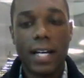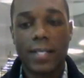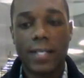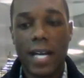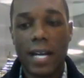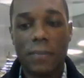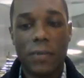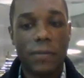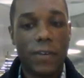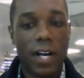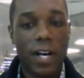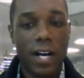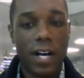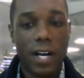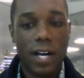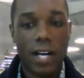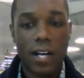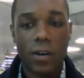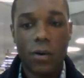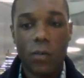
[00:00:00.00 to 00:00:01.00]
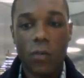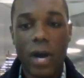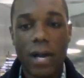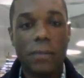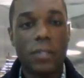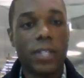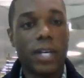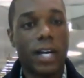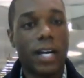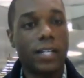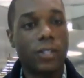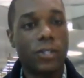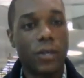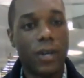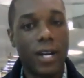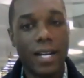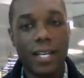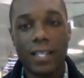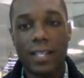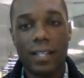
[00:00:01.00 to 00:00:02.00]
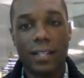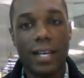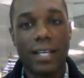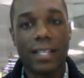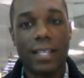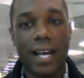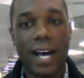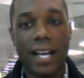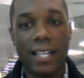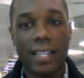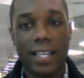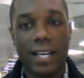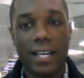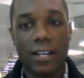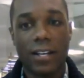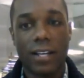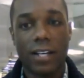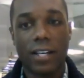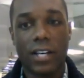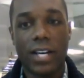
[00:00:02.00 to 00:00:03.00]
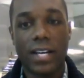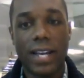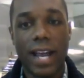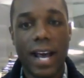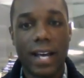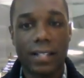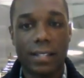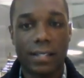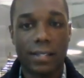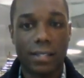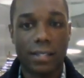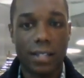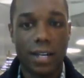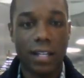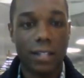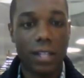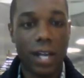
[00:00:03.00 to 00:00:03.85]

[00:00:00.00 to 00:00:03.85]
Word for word: type of uh, websites or anything like that that connects